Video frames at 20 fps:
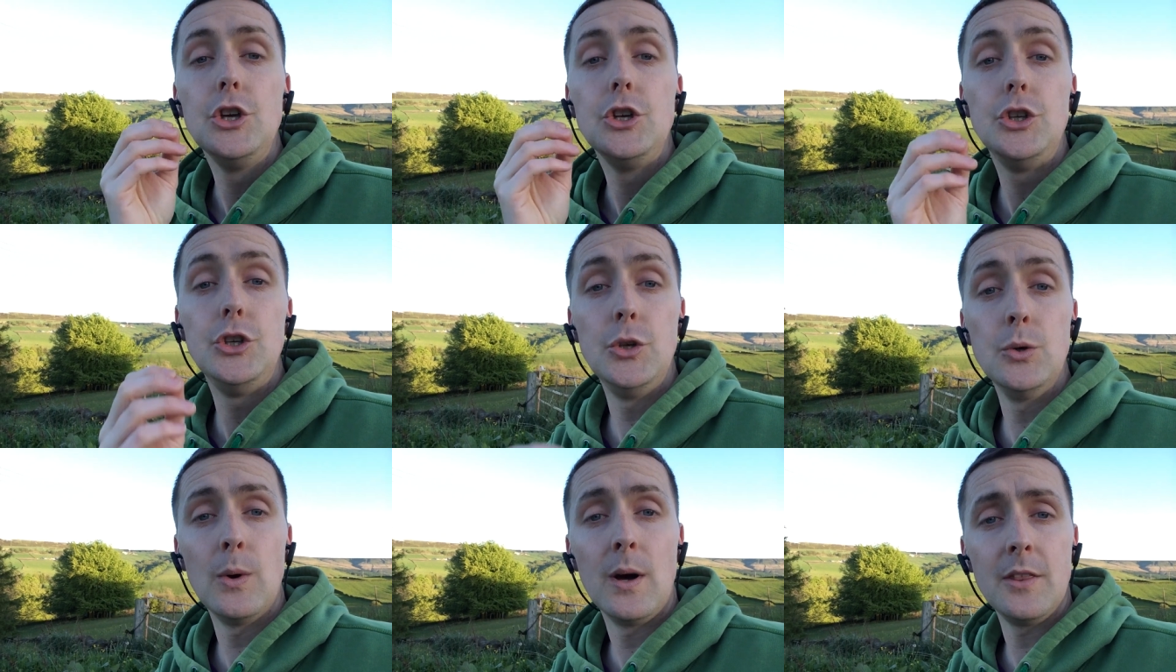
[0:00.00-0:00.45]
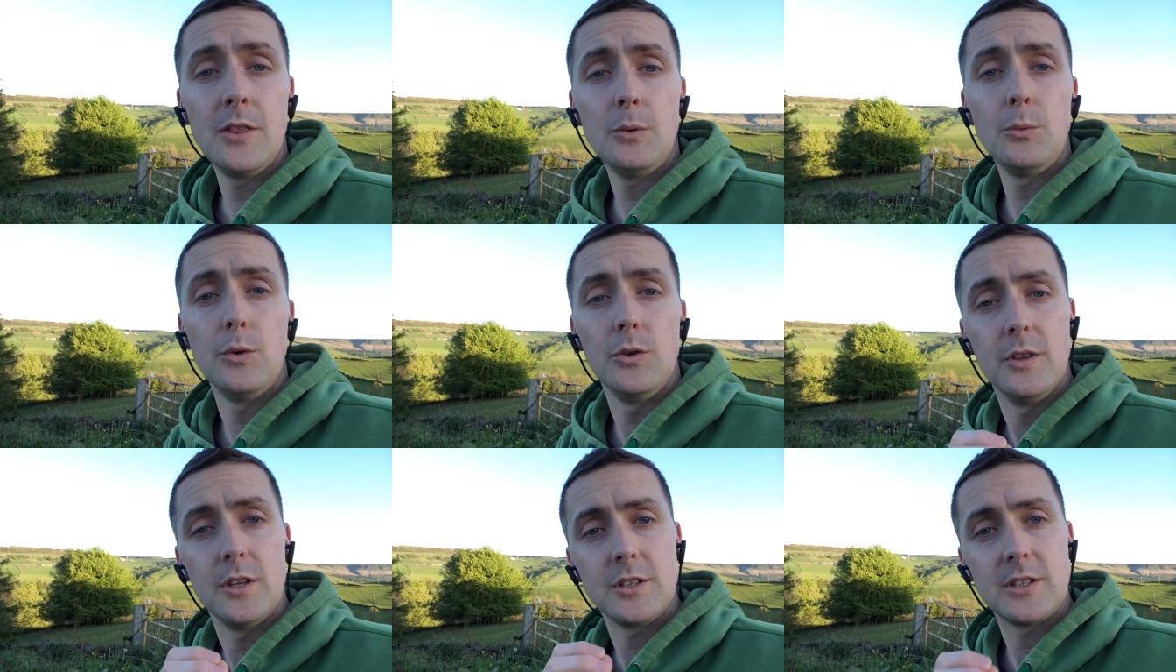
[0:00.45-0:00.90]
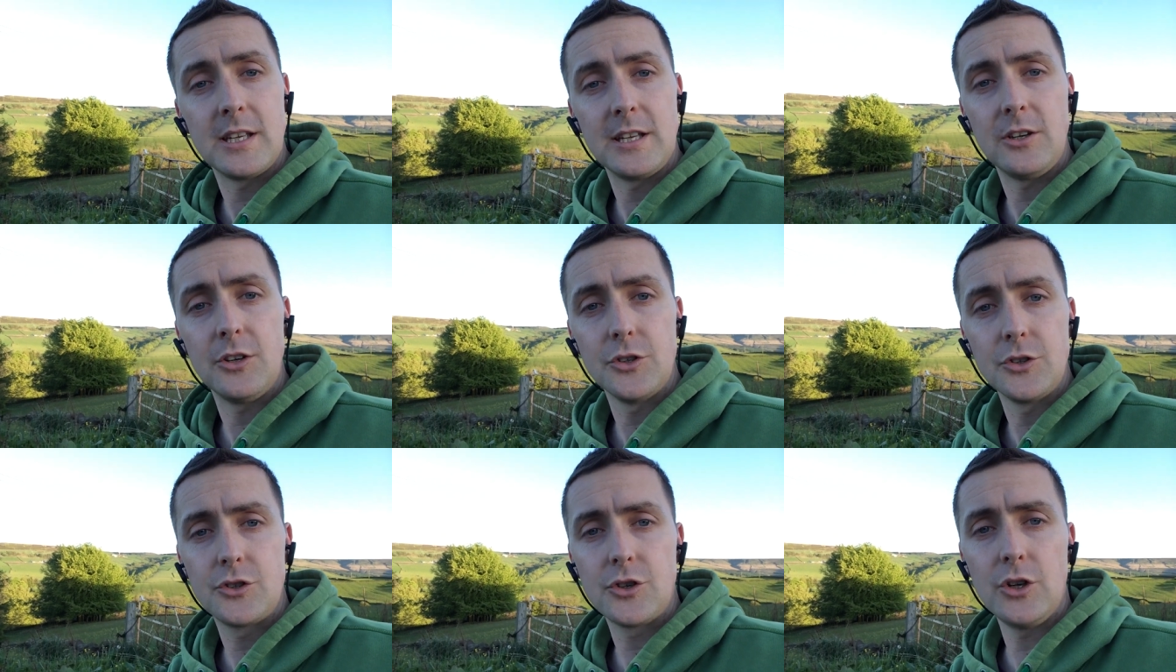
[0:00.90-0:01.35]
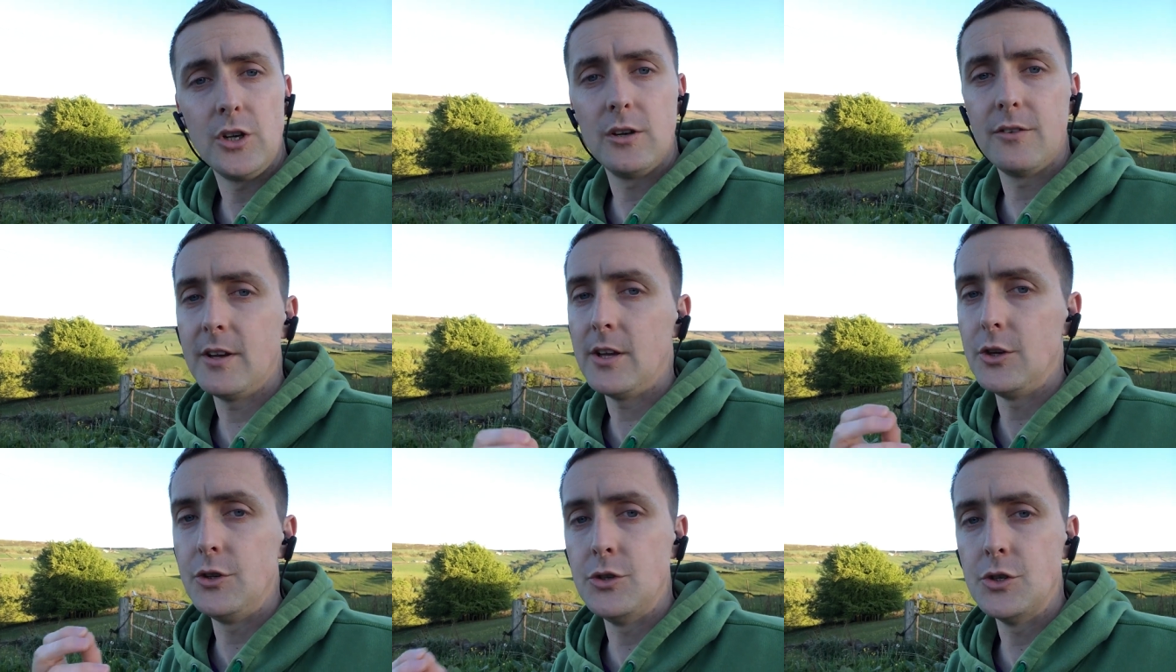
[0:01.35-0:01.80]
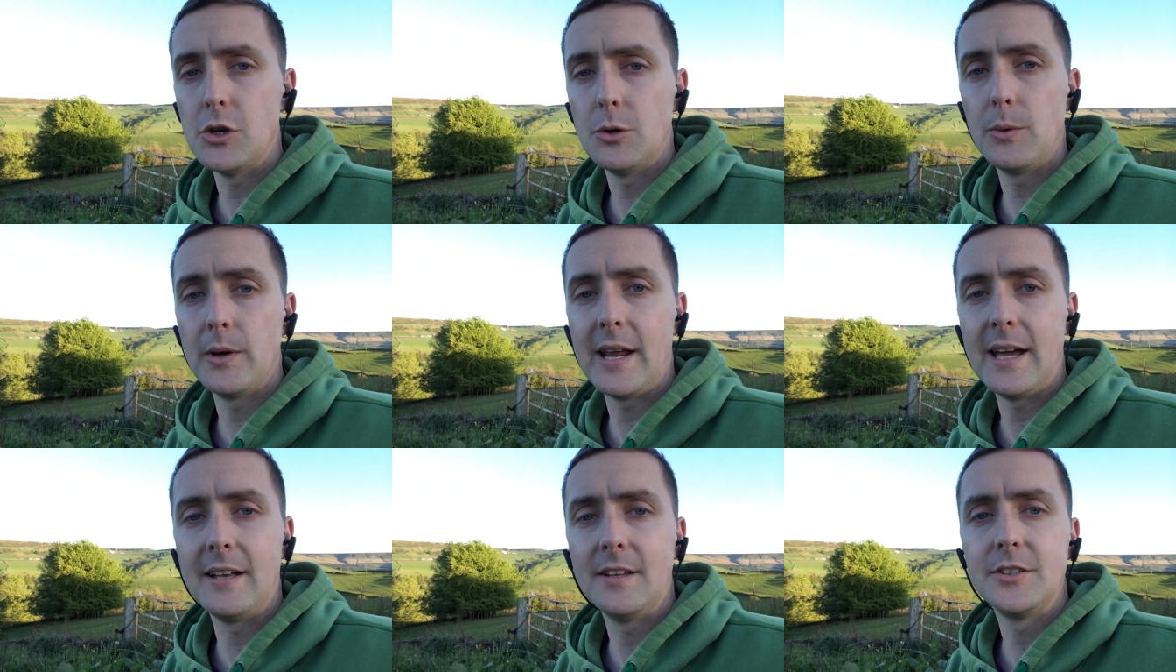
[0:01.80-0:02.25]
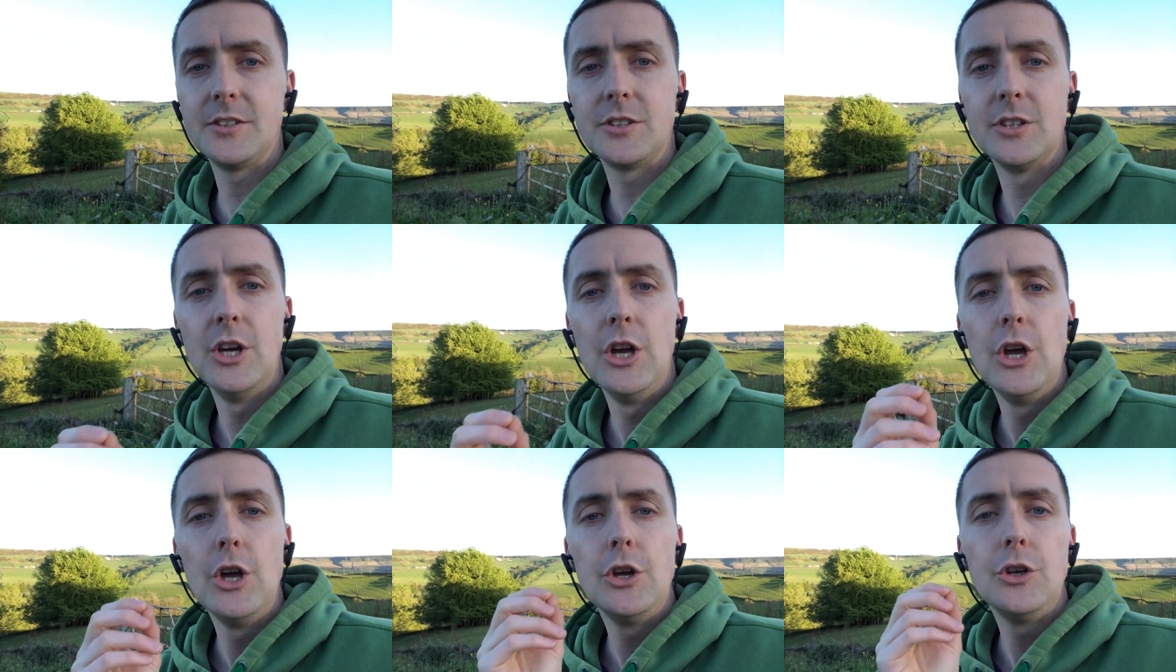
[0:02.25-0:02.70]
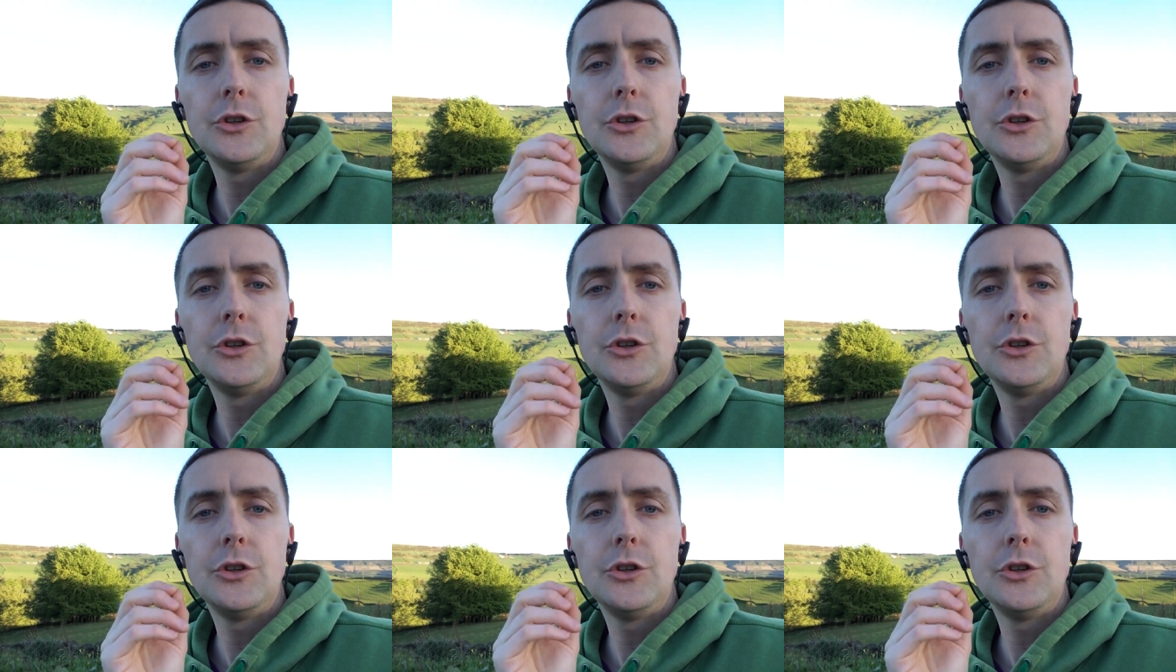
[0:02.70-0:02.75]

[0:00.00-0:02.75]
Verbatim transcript: You are the one that's in control of it, no one else.